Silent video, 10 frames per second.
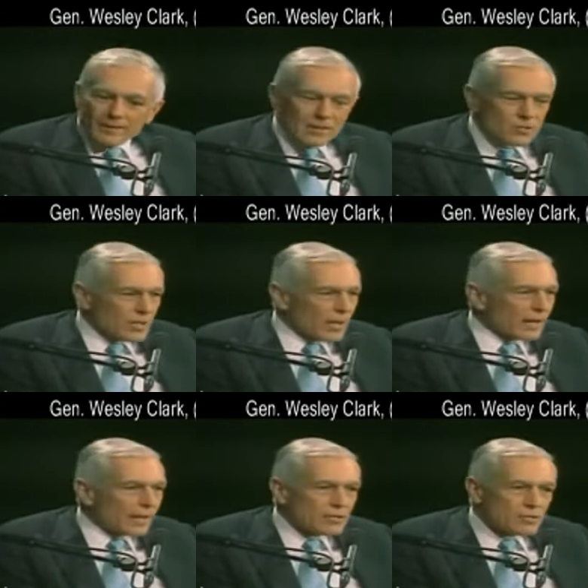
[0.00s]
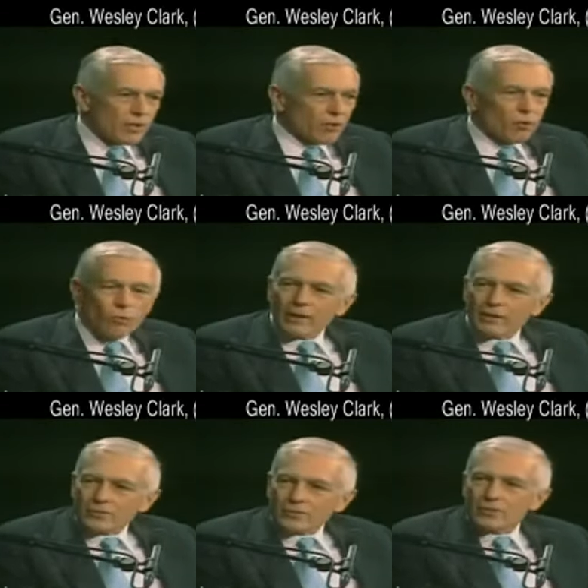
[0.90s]
He said, "I guess they don't know what
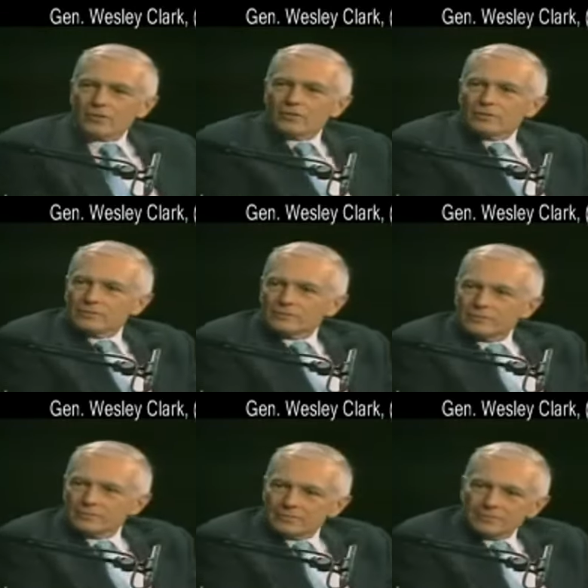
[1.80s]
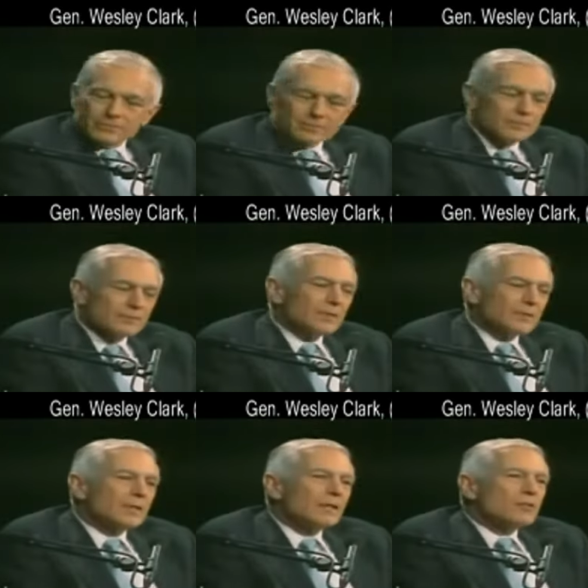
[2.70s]
else to do."
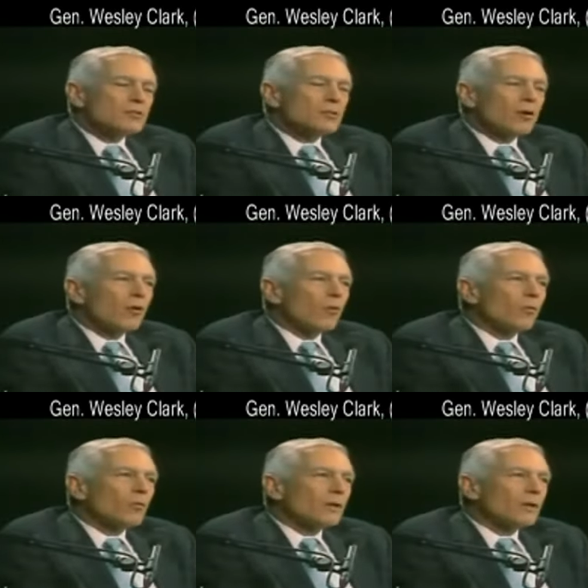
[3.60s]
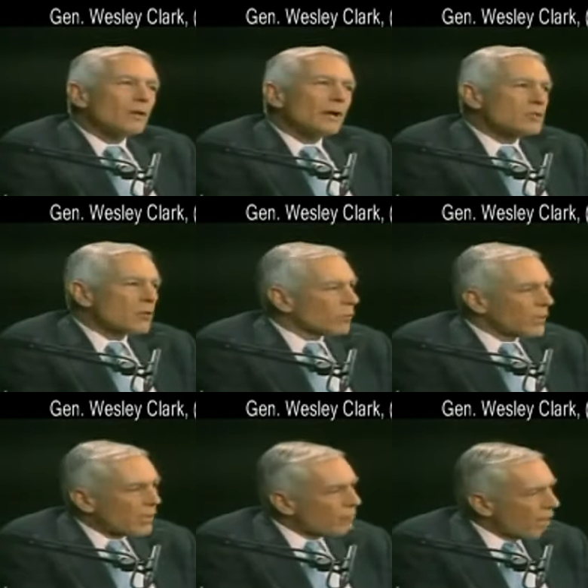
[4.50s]
So I said, "Well,
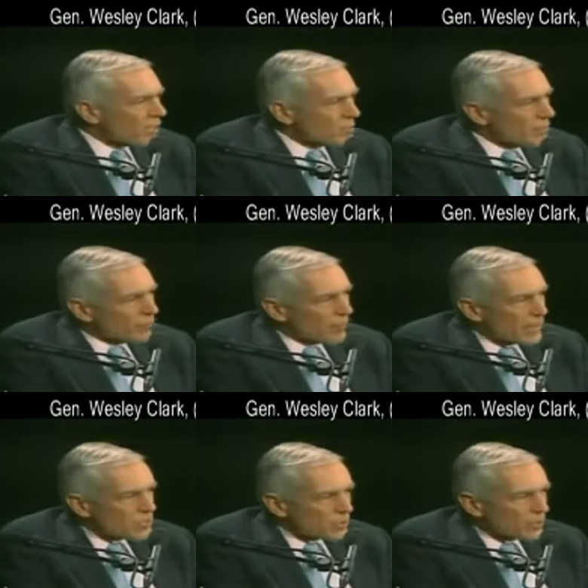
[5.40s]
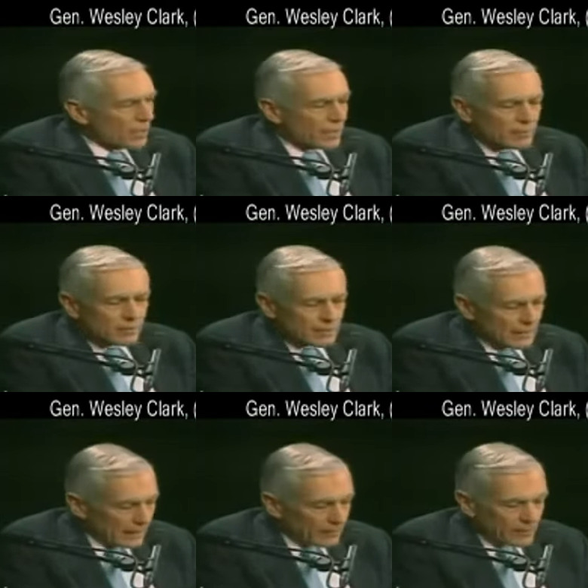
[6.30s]
did they find some information
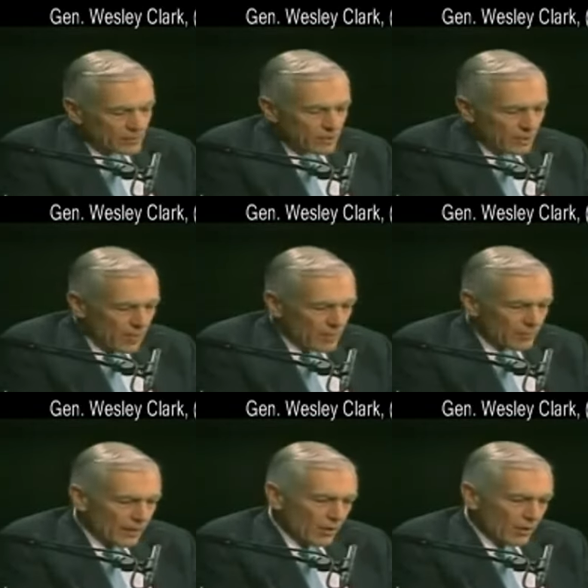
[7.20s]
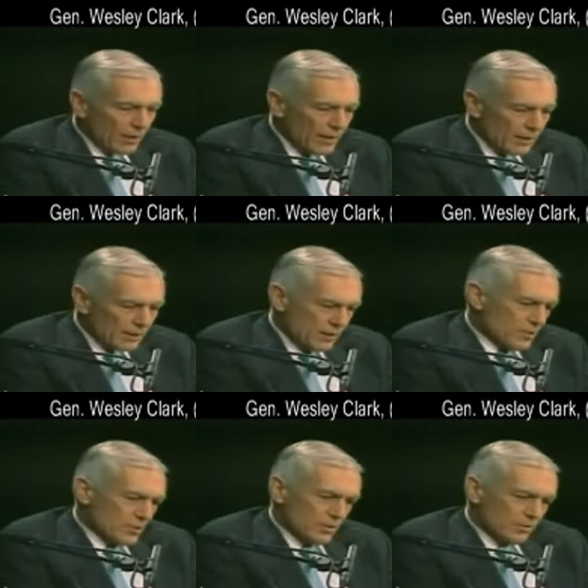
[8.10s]
connecting Saddam to Al-Qaeda?" He
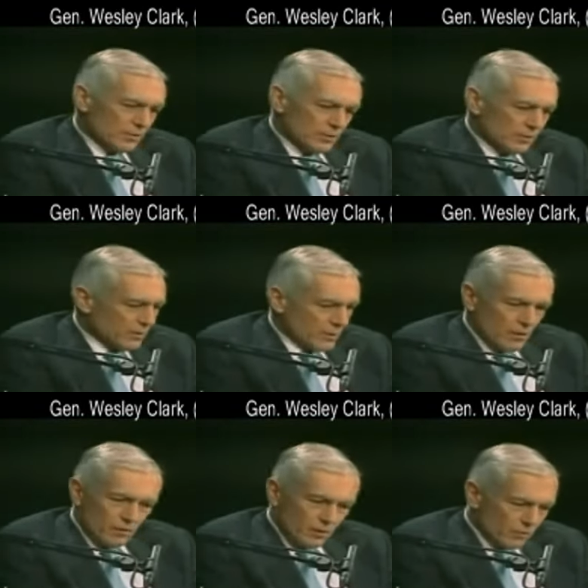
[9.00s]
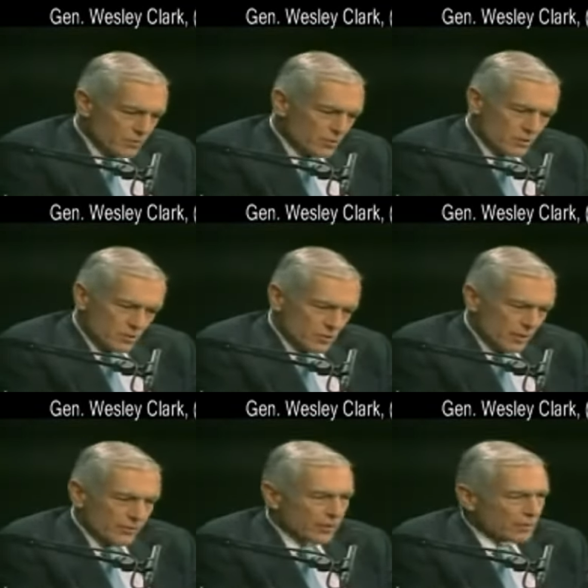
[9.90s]
said, No. He says, "There's
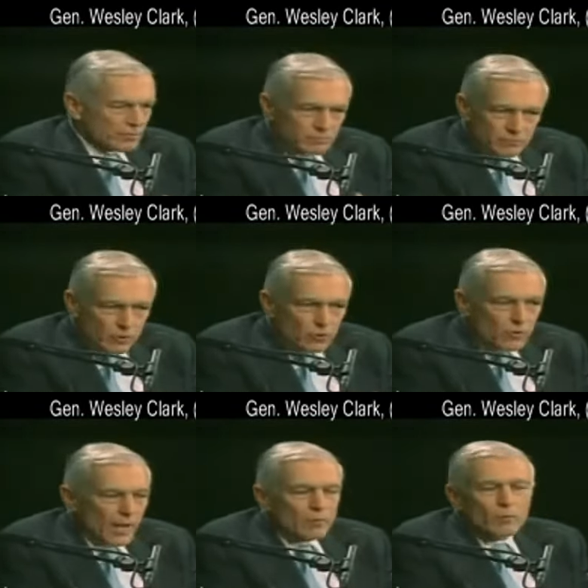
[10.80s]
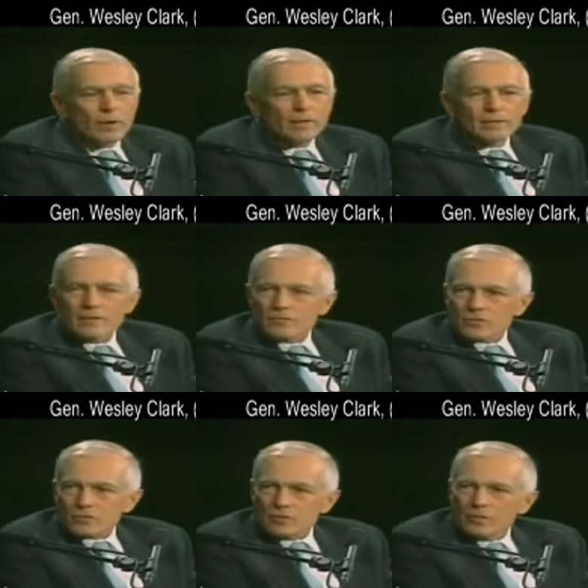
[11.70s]
nothing new that way. They
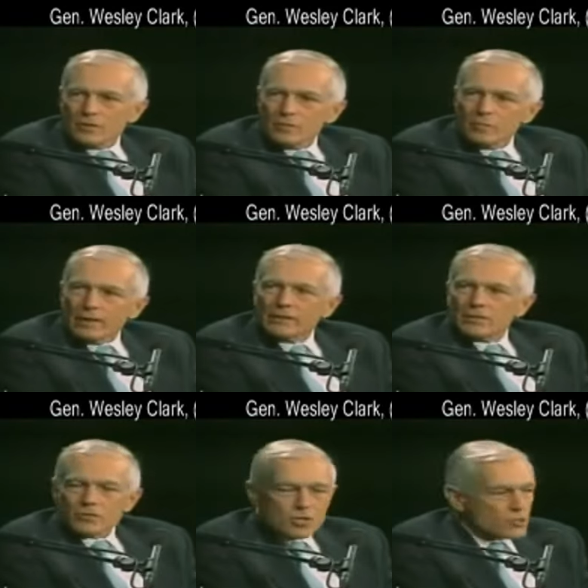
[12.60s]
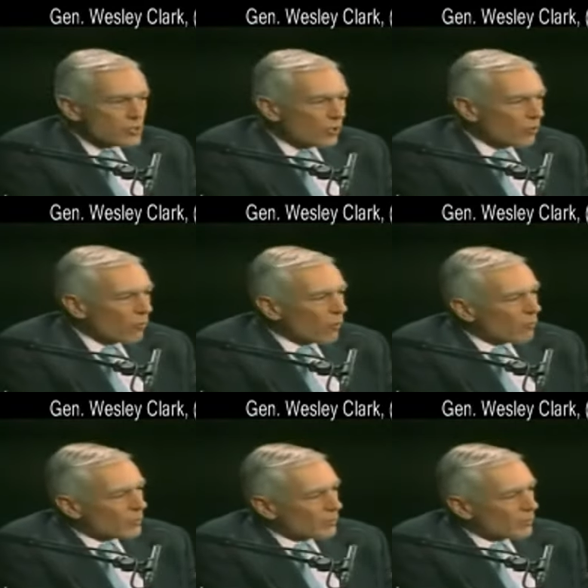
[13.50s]
just made the decision to go to war with